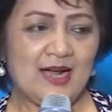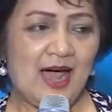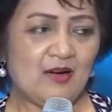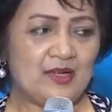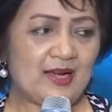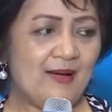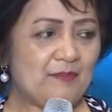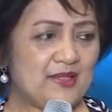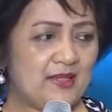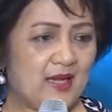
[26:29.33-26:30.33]
our
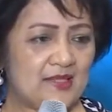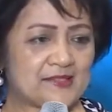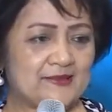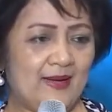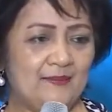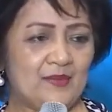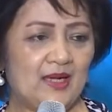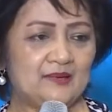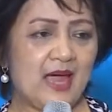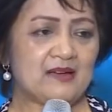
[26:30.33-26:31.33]
company gets them
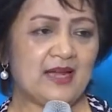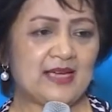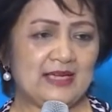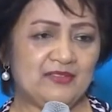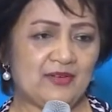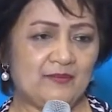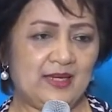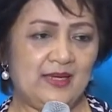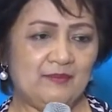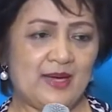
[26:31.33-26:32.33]
directly from
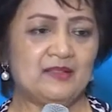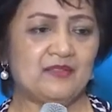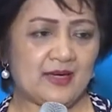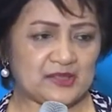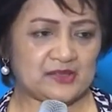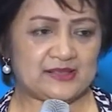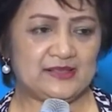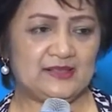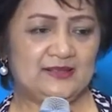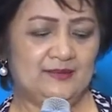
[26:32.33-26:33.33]
the manufacturer.